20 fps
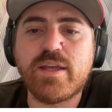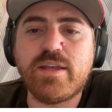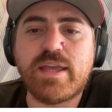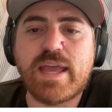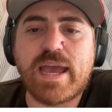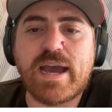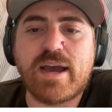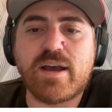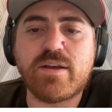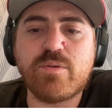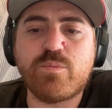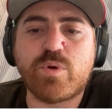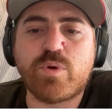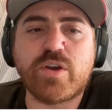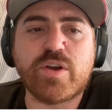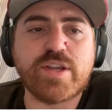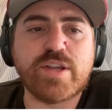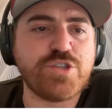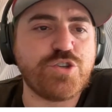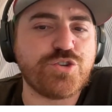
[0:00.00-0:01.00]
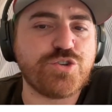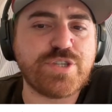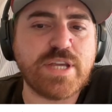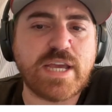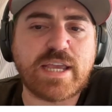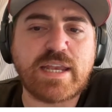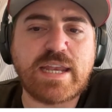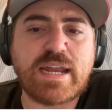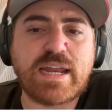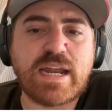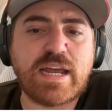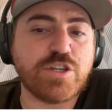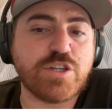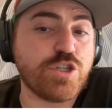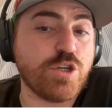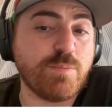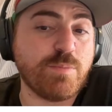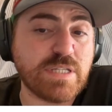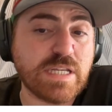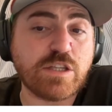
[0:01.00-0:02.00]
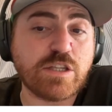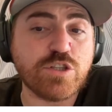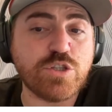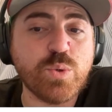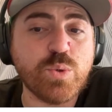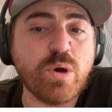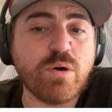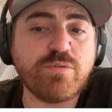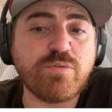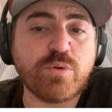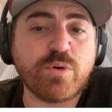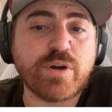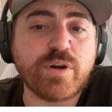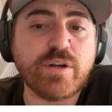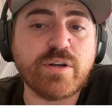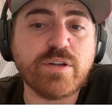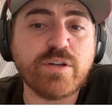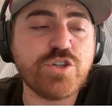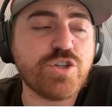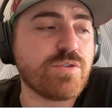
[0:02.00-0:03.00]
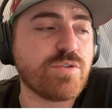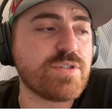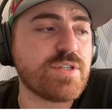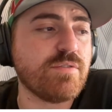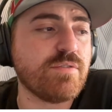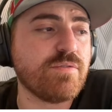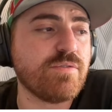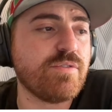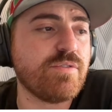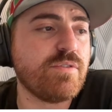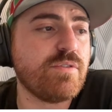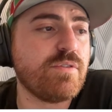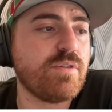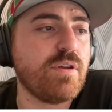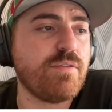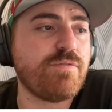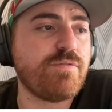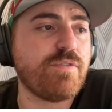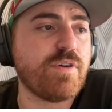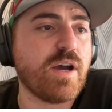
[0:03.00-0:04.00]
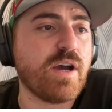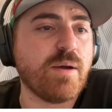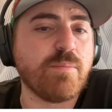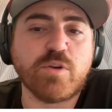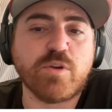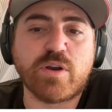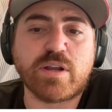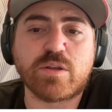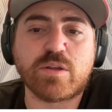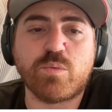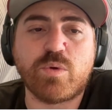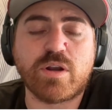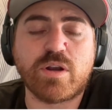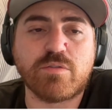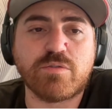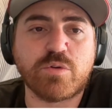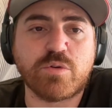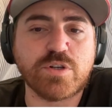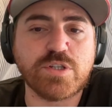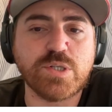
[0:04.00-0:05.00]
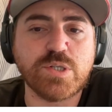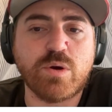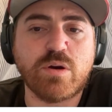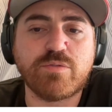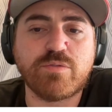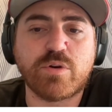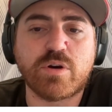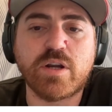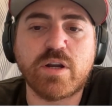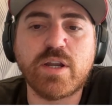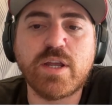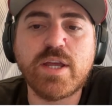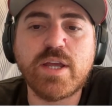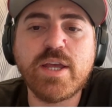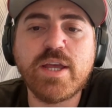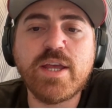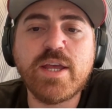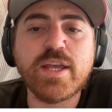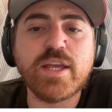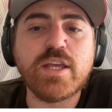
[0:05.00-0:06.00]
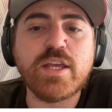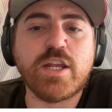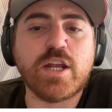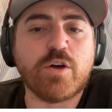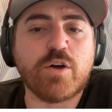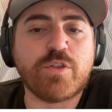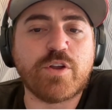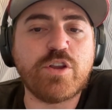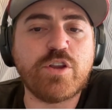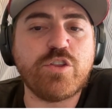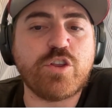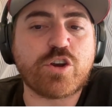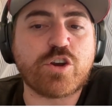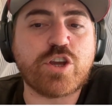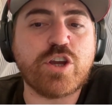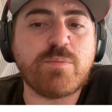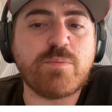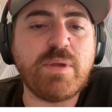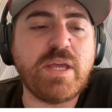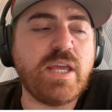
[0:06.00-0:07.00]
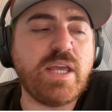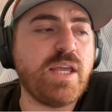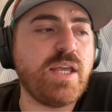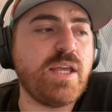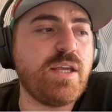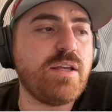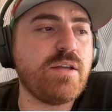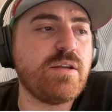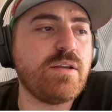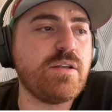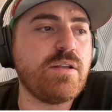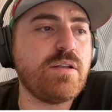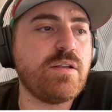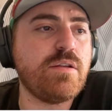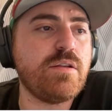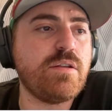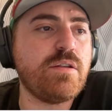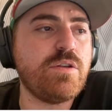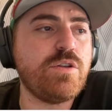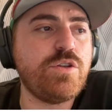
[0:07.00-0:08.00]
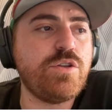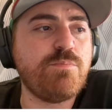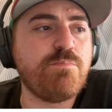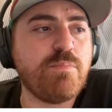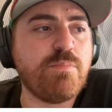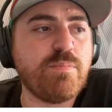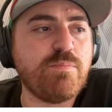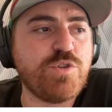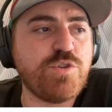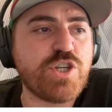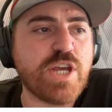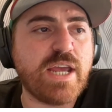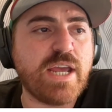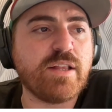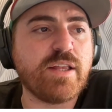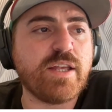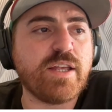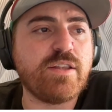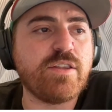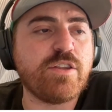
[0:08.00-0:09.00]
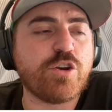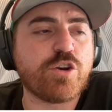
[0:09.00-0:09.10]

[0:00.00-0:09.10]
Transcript: Yeah. Where is your second at? I assume it's at the 204, Joseph, if you're at the 104, 204. There could be Jalen.